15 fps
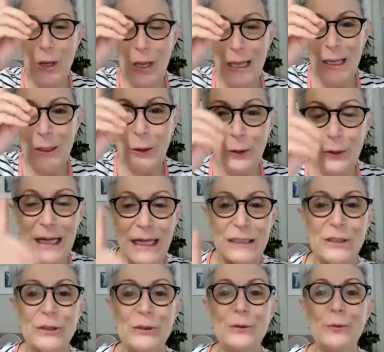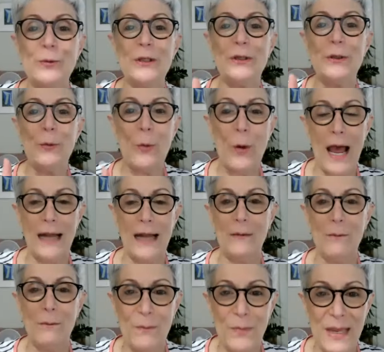in connection with the
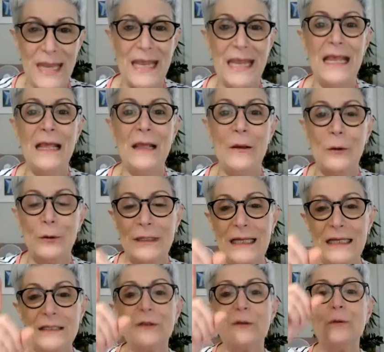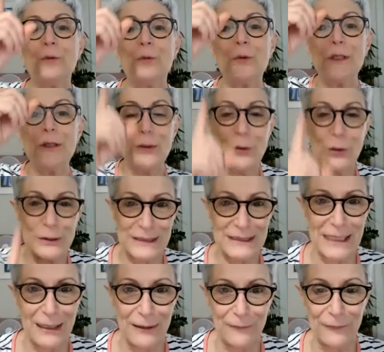one, be in connection with
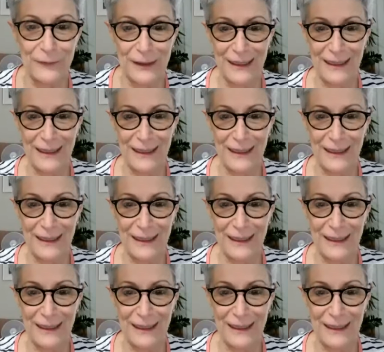yourself.